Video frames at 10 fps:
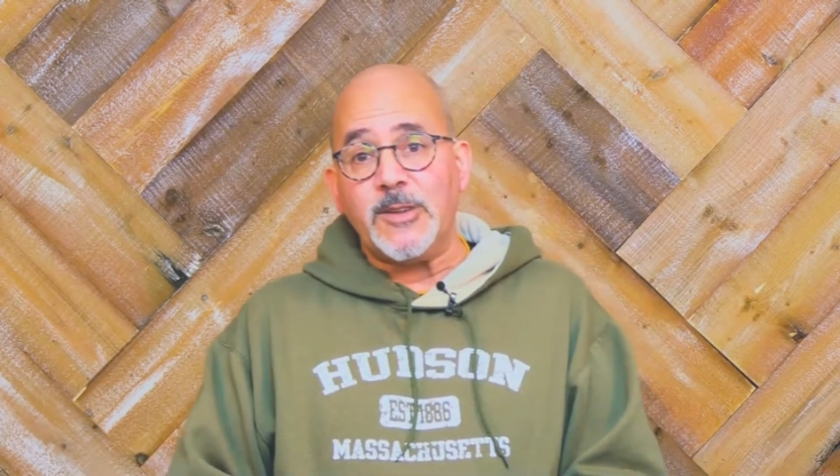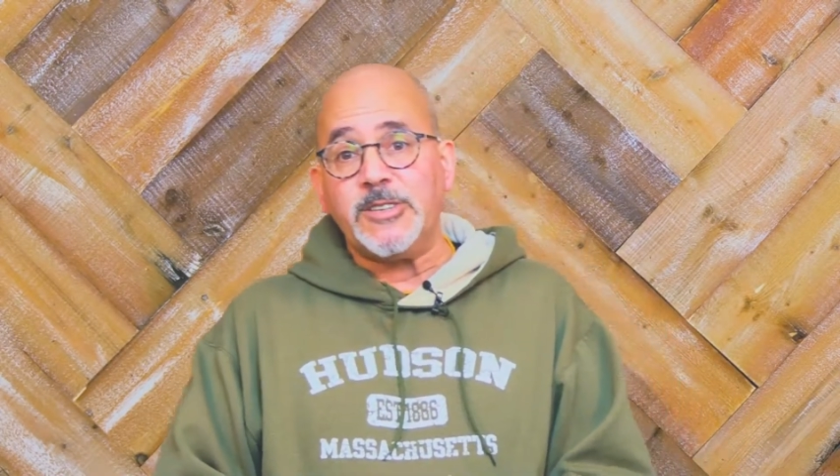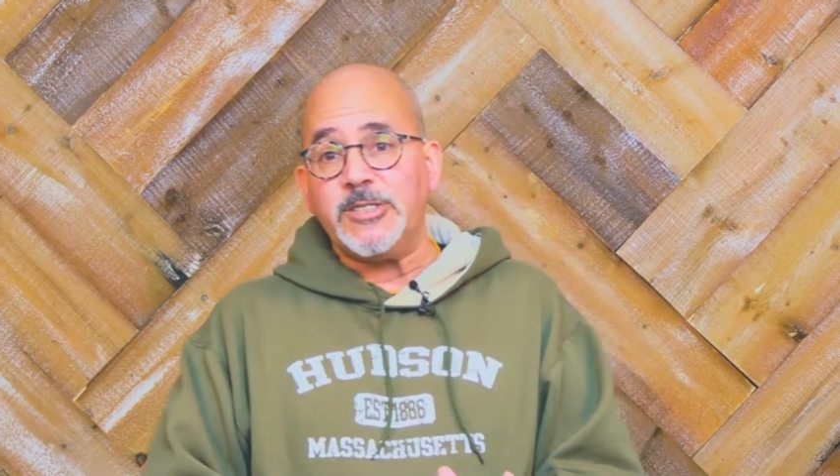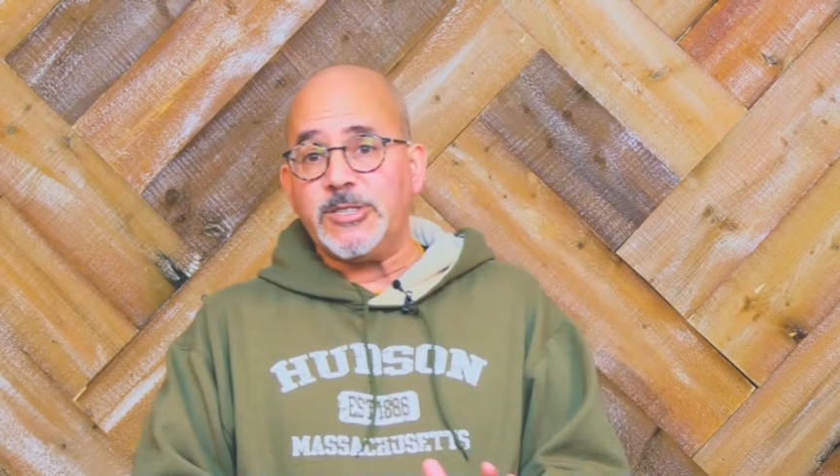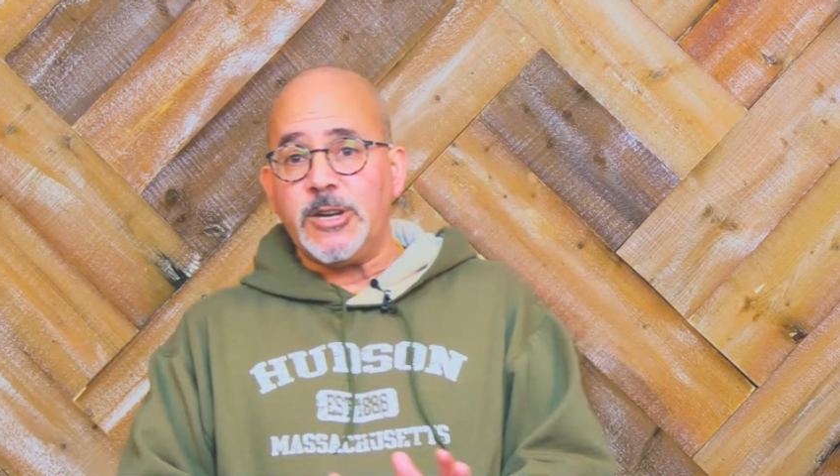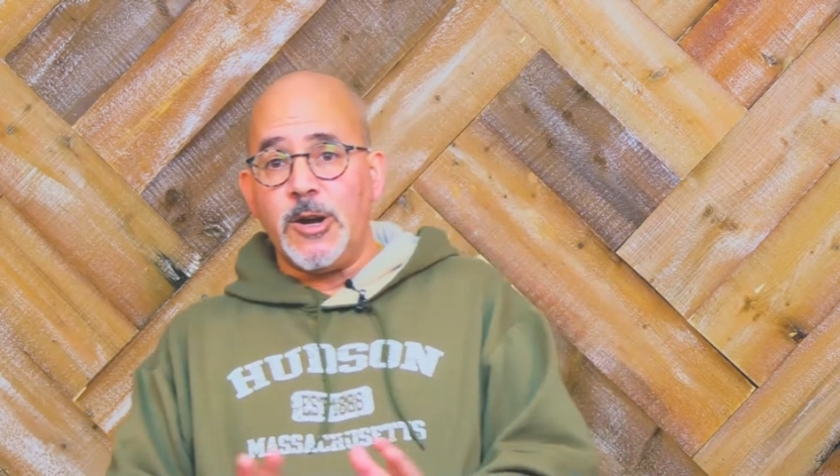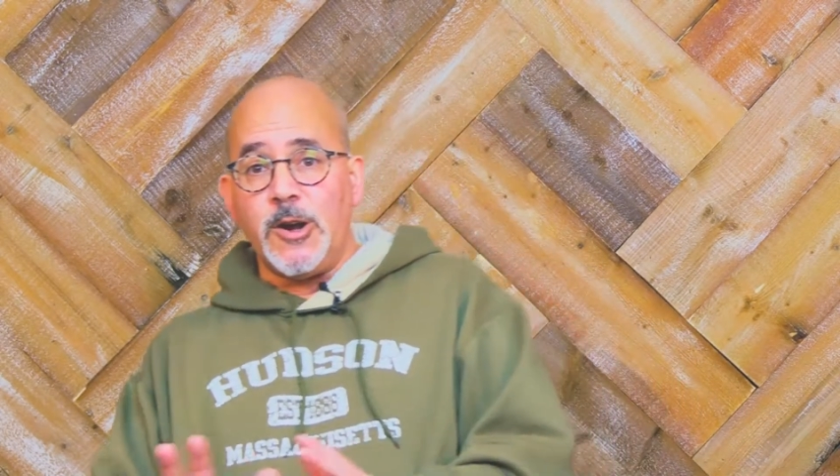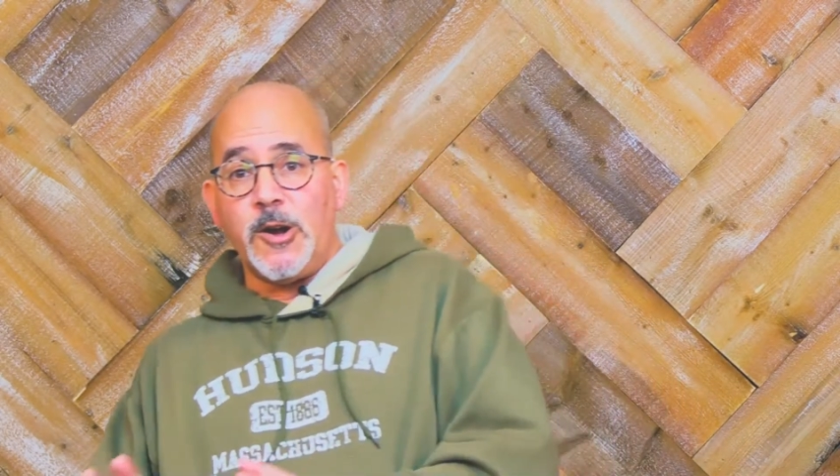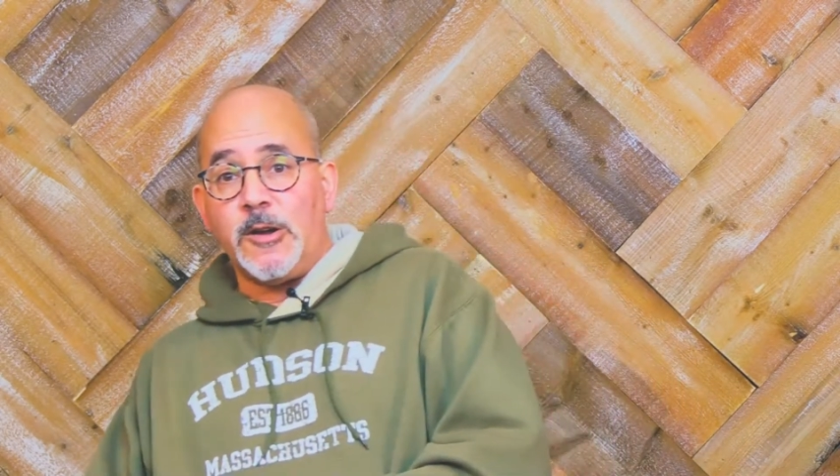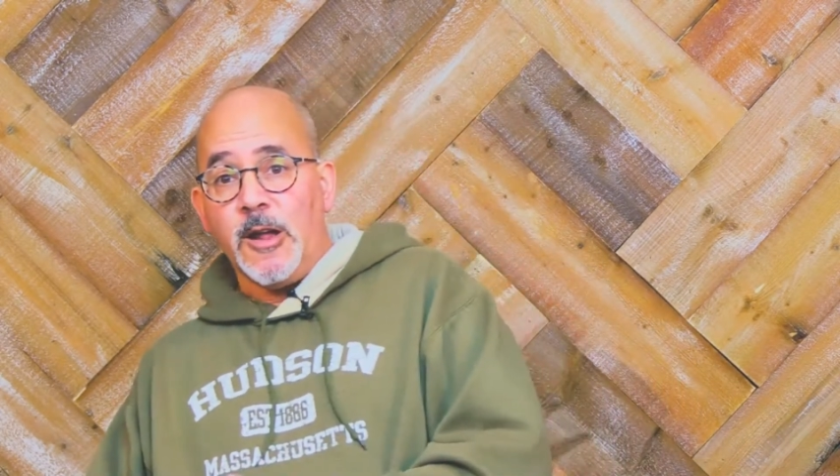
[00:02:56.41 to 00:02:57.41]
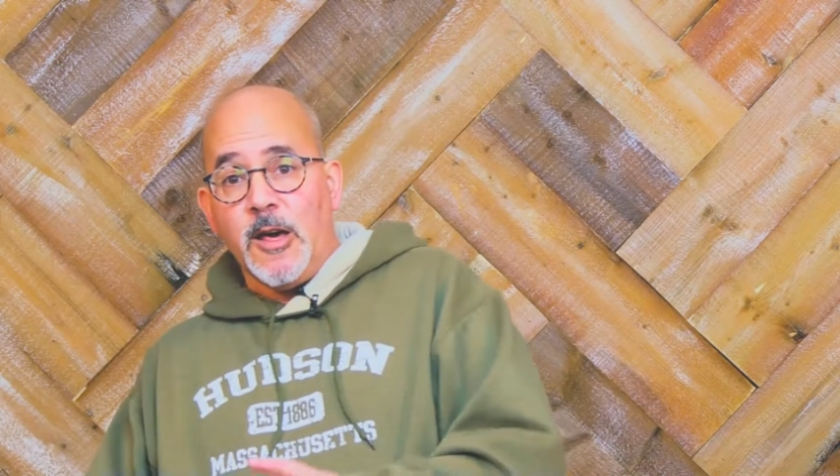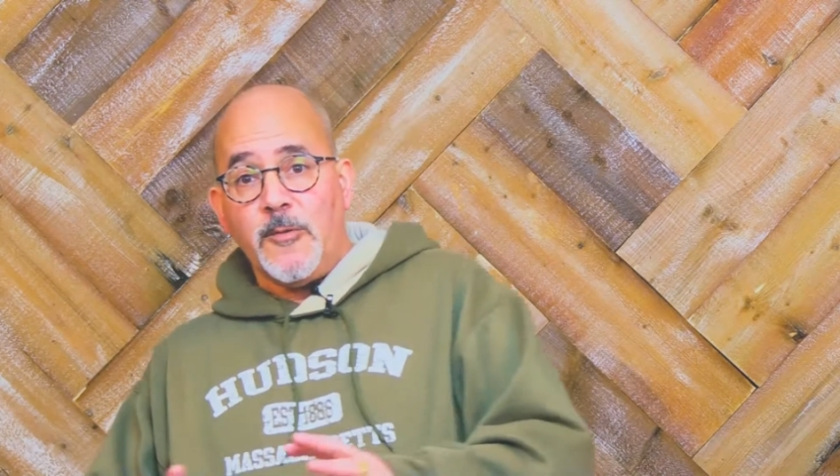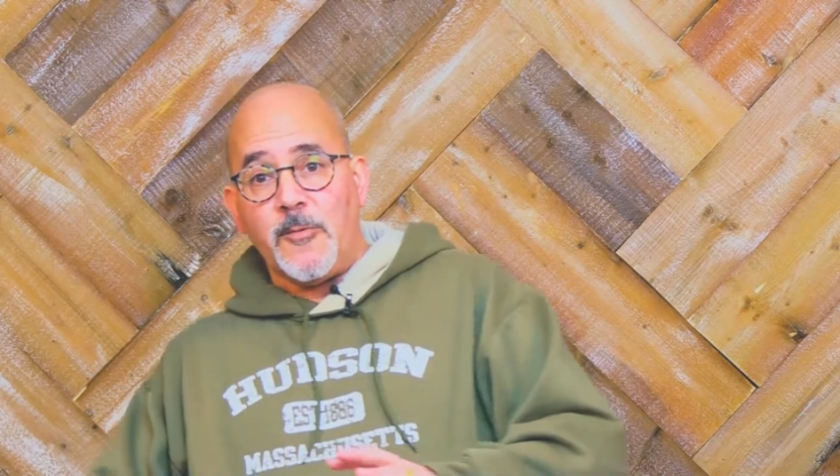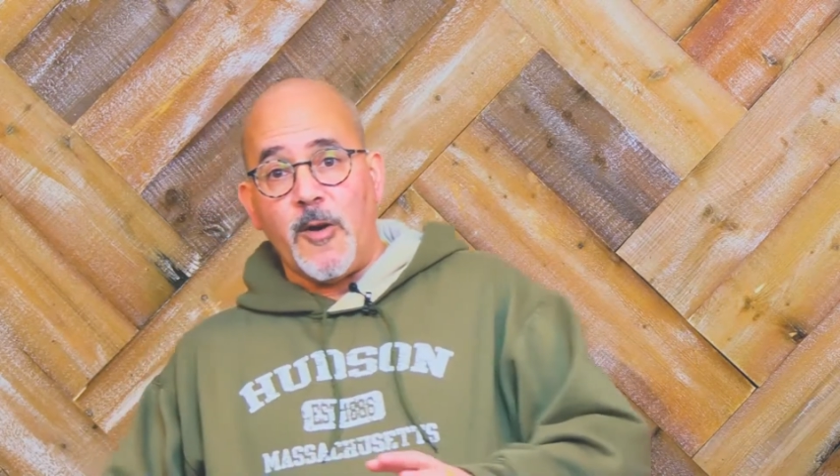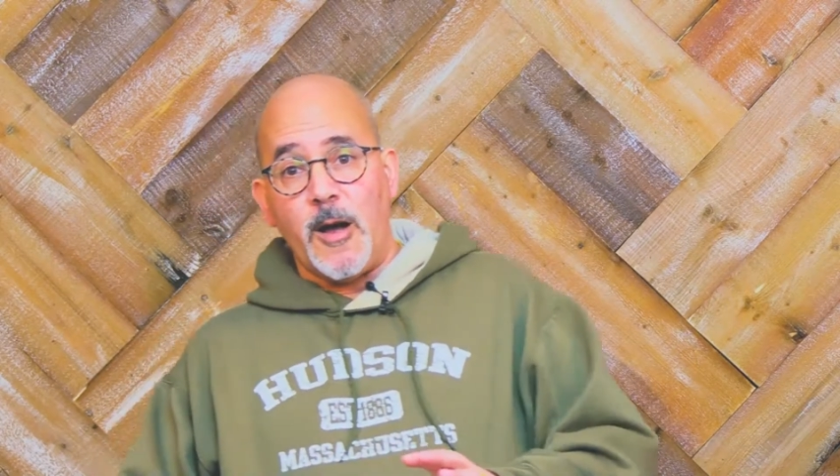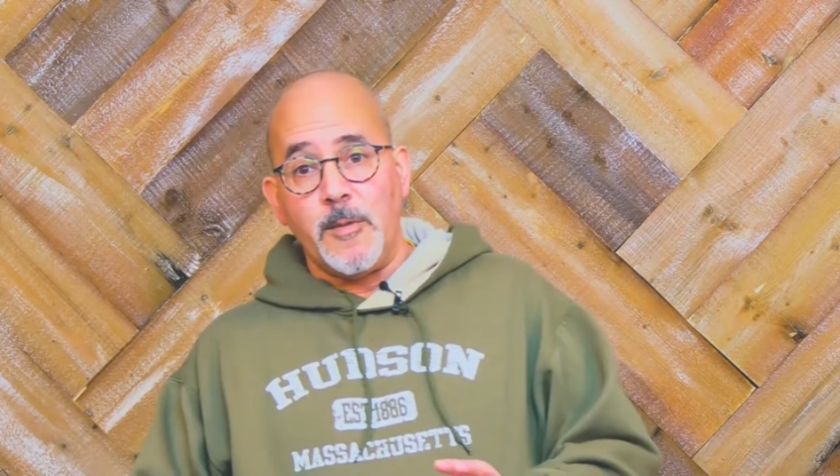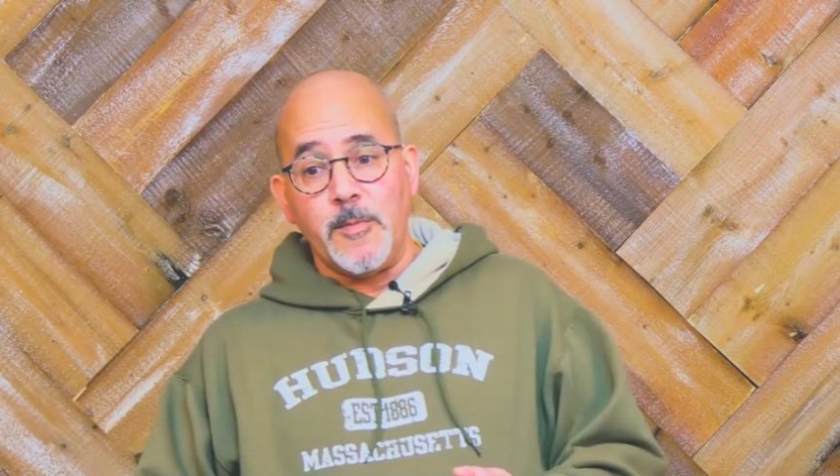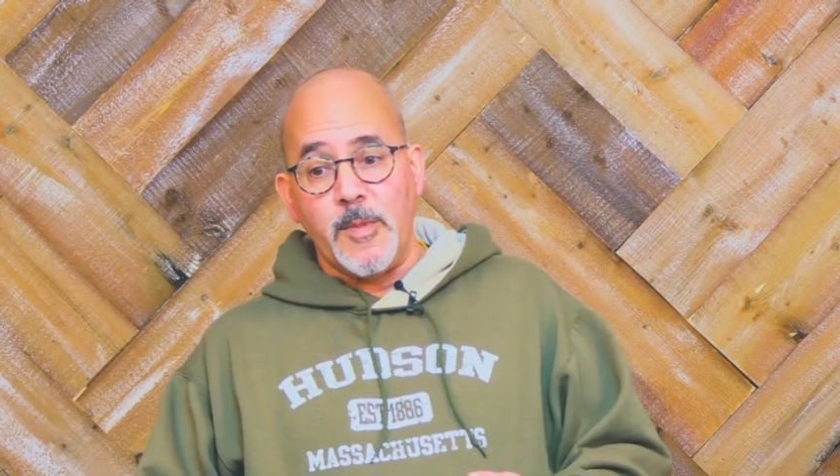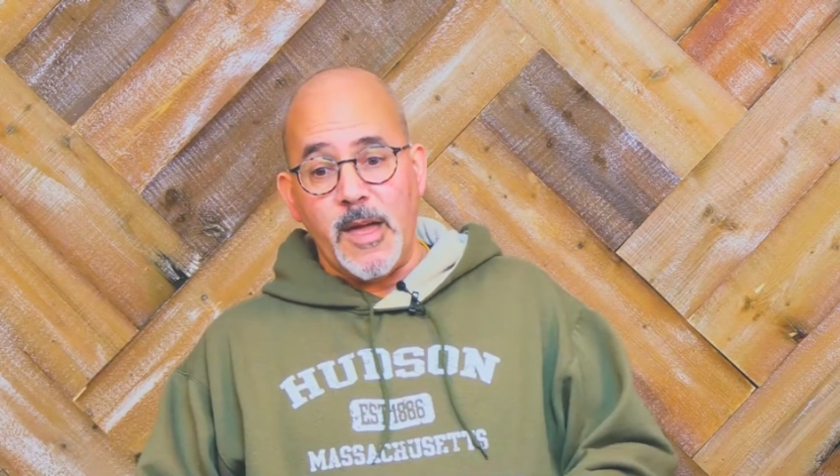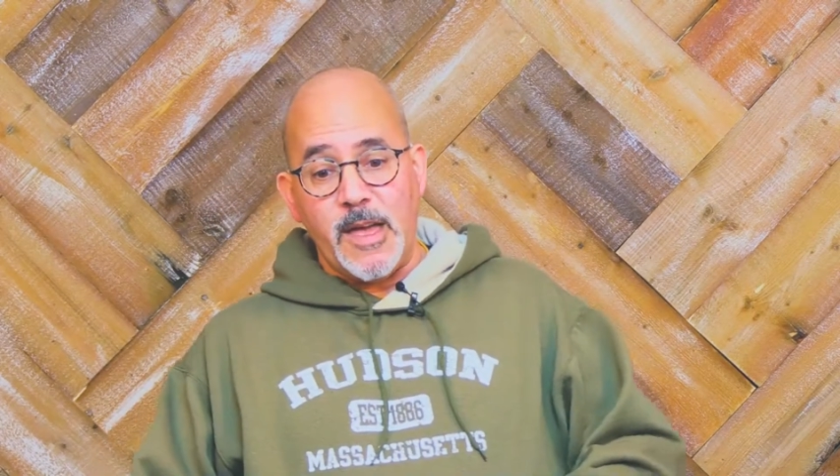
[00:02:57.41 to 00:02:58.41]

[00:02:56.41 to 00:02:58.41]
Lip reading: to turn from